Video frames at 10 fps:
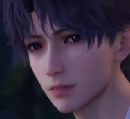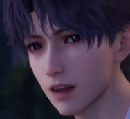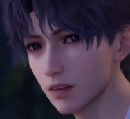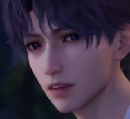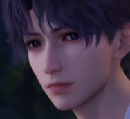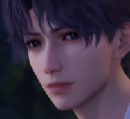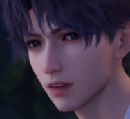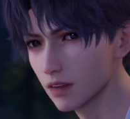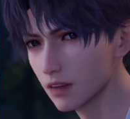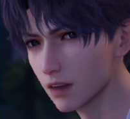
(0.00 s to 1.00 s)
A little patience,
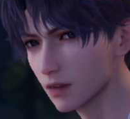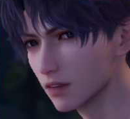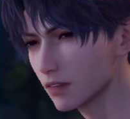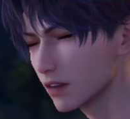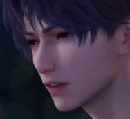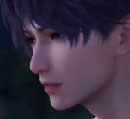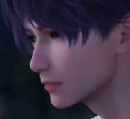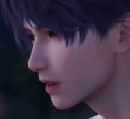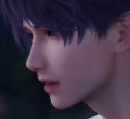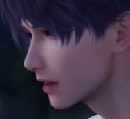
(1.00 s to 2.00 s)
please. I'm not even at the
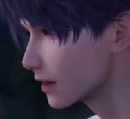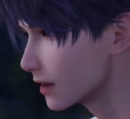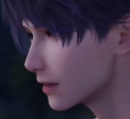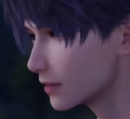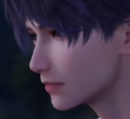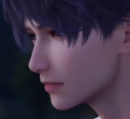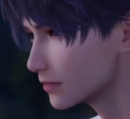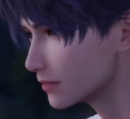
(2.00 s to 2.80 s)
good part yet.